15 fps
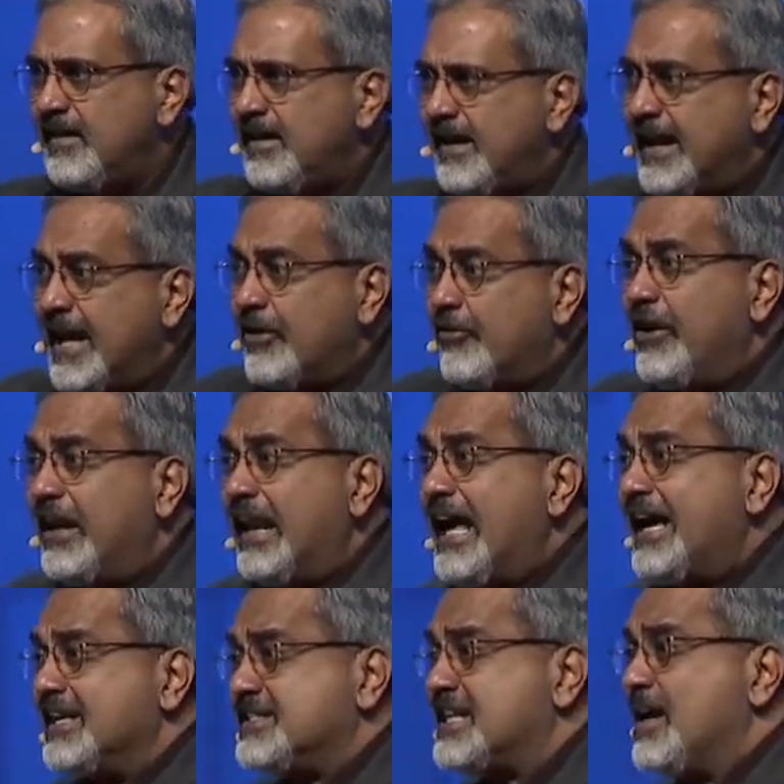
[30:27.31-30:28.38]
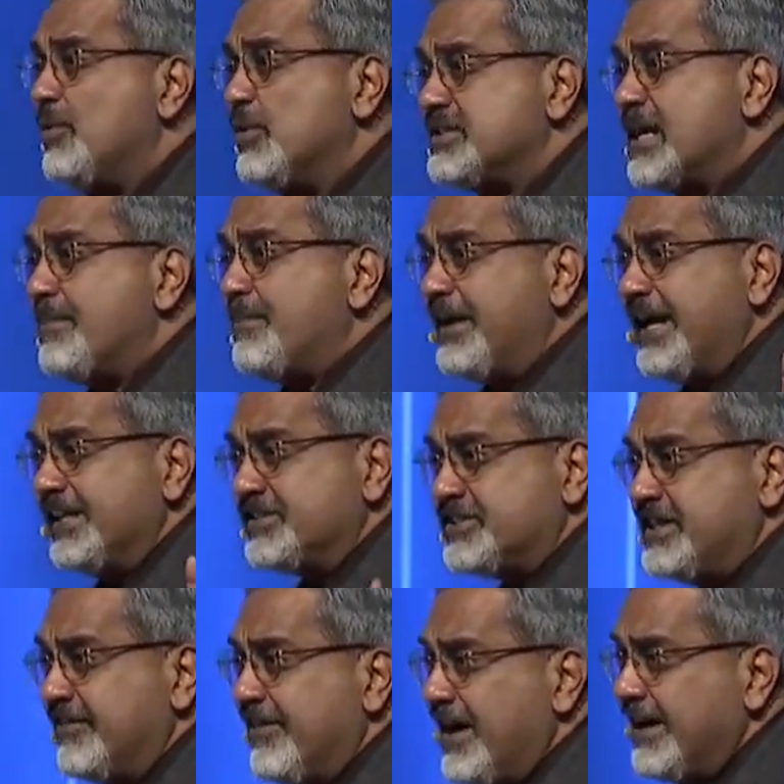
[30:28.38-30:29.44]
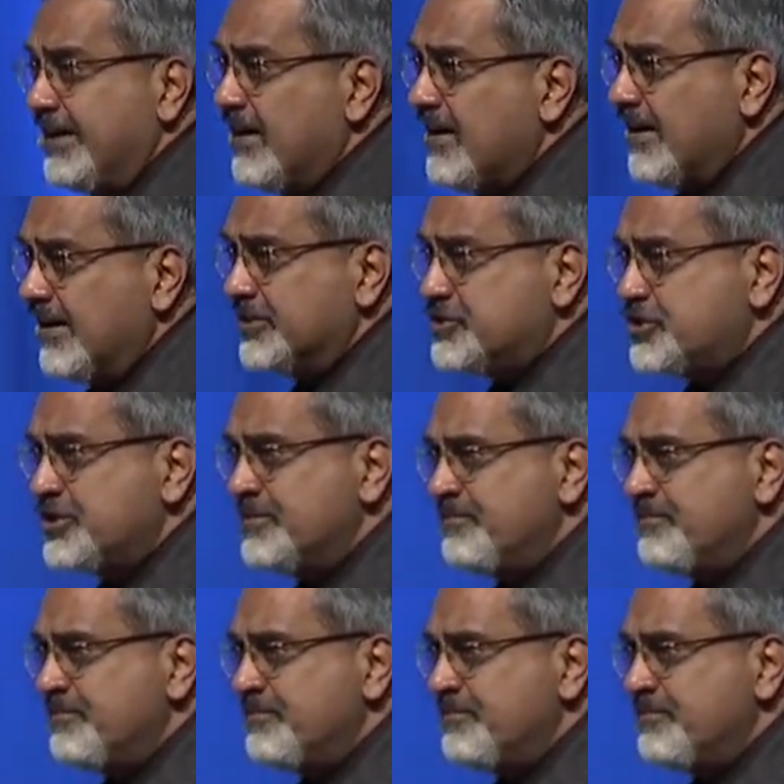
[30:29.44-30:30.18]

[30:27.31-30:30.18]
And I realized I was up against divine odds.